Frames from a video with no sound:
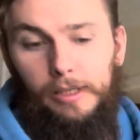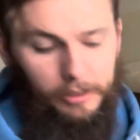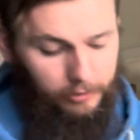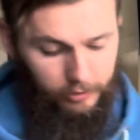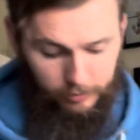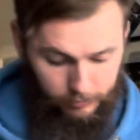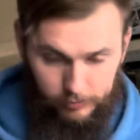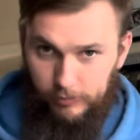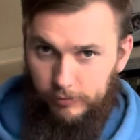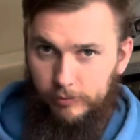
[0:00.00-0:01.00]
Right,
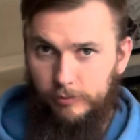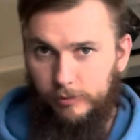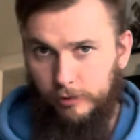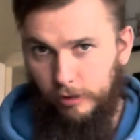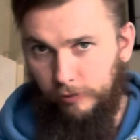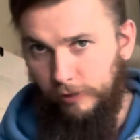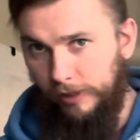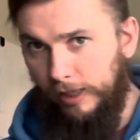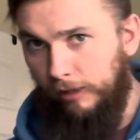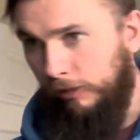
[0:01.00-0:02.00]
hopefully
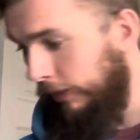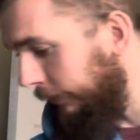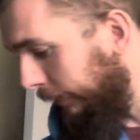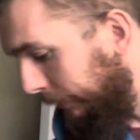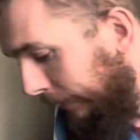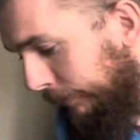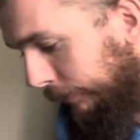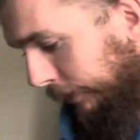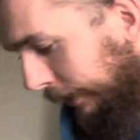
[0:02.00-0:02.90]
that'll load, I'll be able to watch in